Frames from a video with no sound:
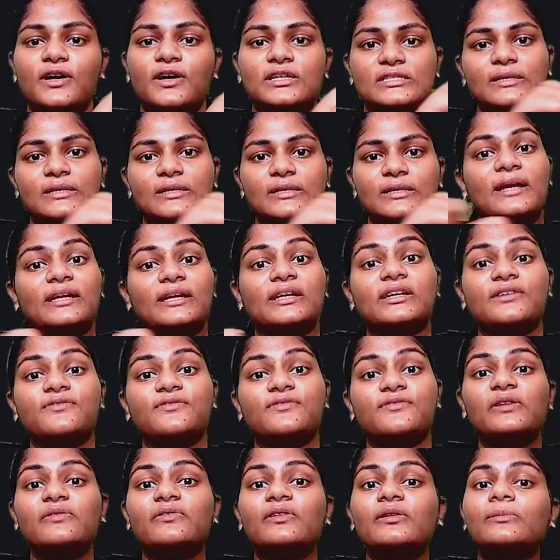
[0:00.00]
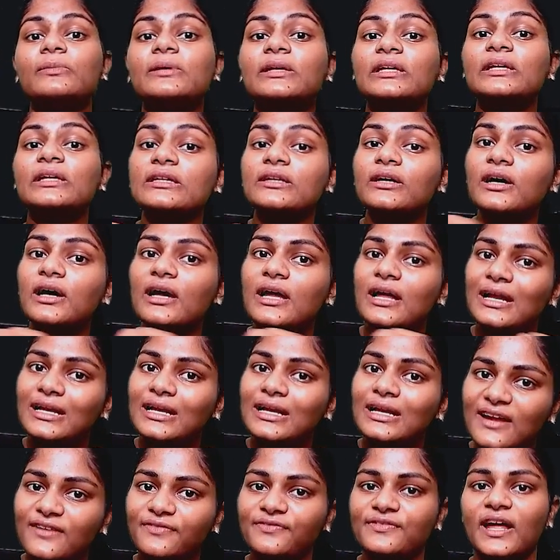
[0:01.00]
The magnetic field will be in the
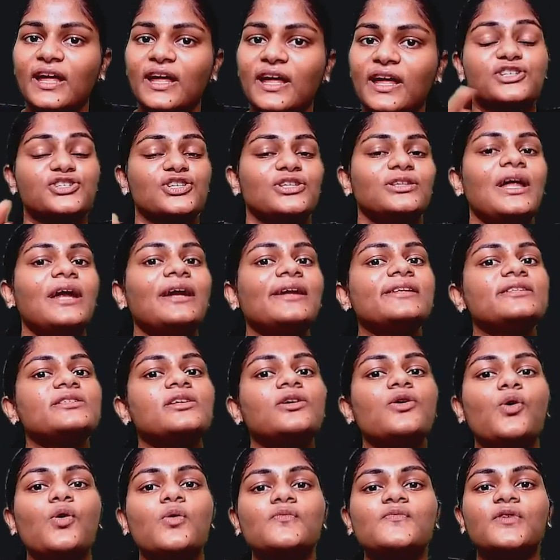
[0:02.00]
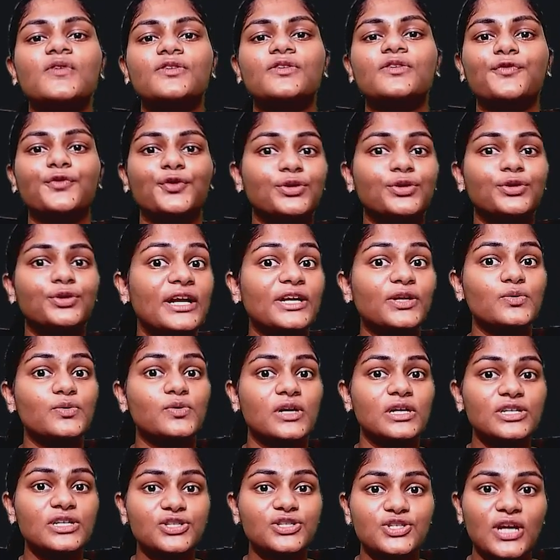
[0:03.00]
left direction. That is a homework for you that you can
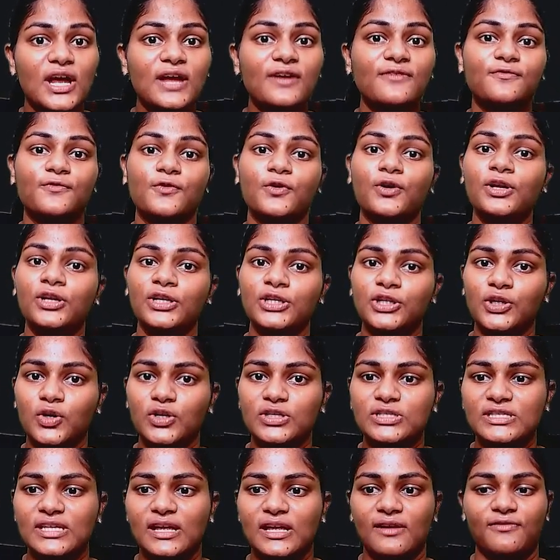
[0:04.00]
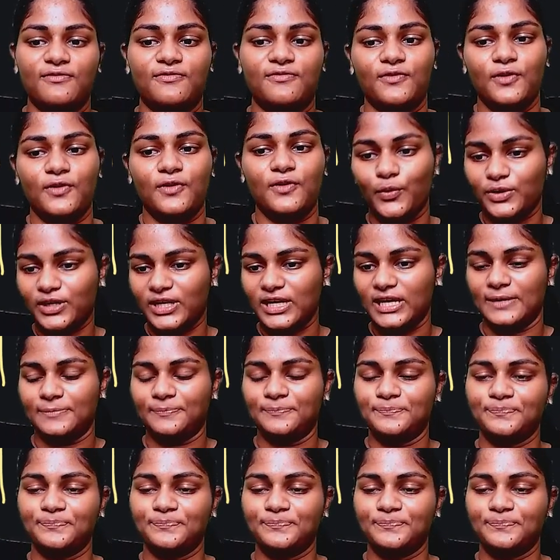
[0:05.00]
try for yourself. Okay.